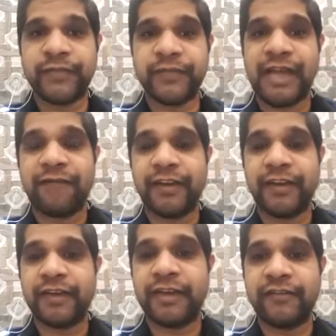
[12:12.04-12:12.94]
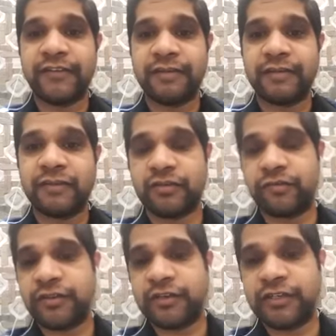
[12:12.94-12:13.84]
every year, every semester
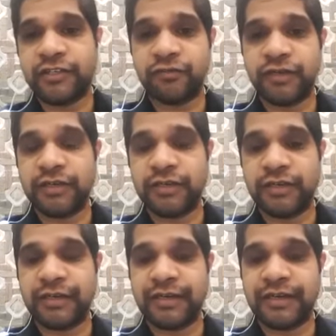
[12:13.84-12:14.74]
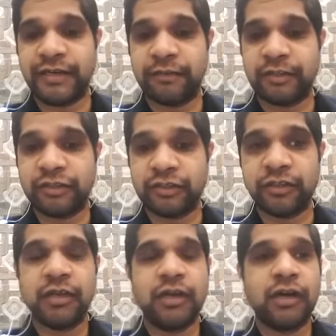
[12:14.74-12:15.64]
we teach, we get admission
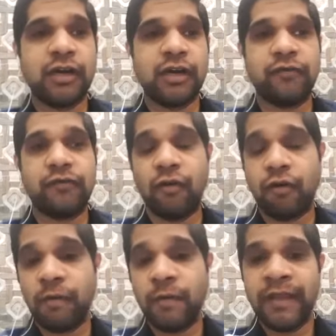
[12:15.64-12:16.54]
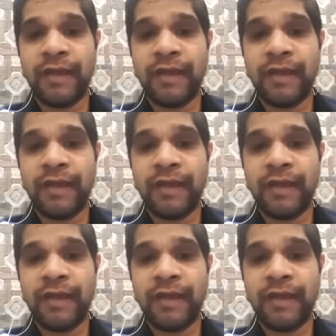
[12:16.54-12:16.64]
for.